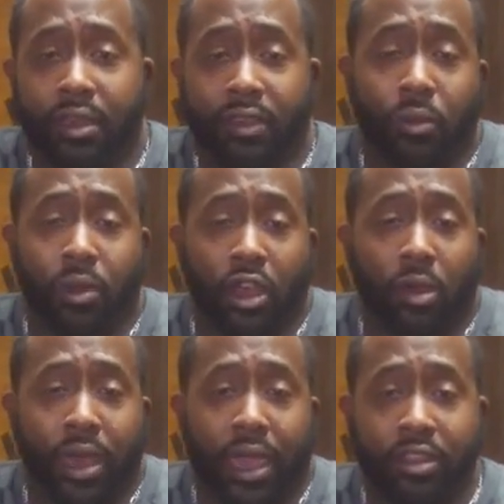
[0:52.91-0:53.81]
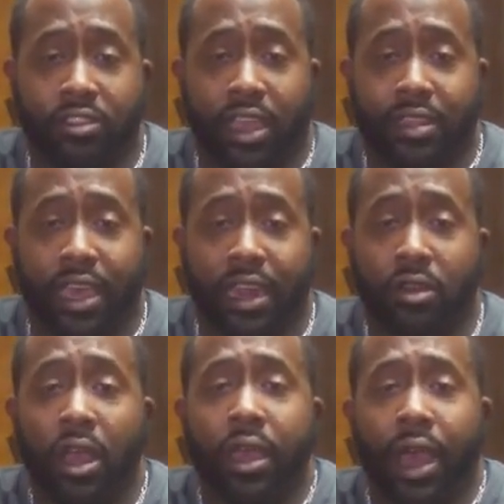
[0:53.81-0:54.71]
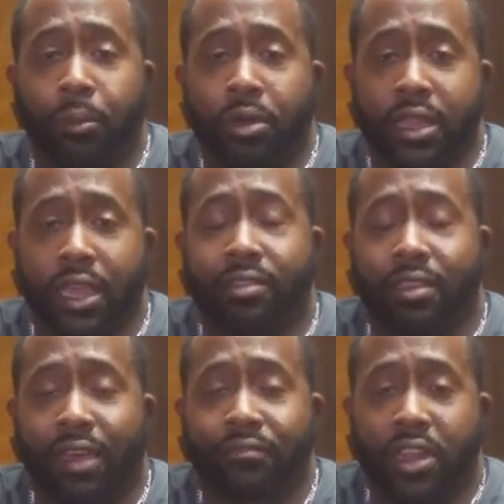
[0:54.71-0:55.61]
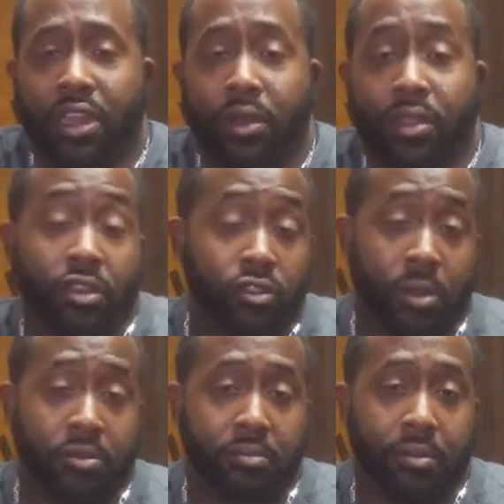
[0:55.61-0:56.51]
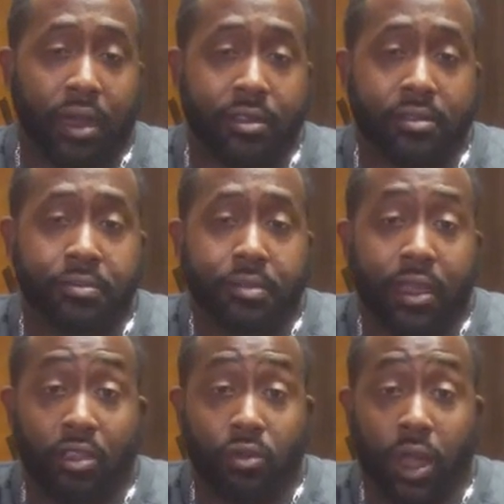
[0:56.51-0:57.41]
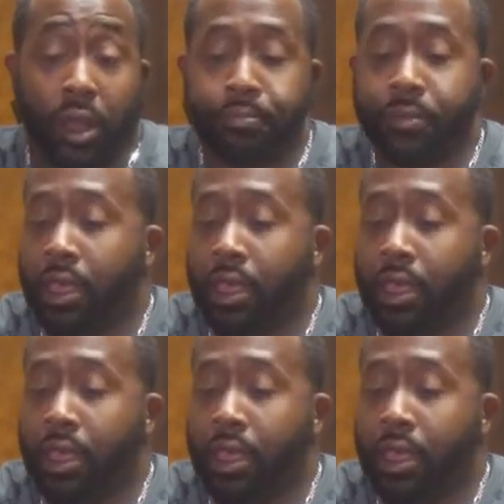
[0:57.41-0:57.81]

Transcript: If you want to go back and check that out, I'll put a link to that video in the description box as well.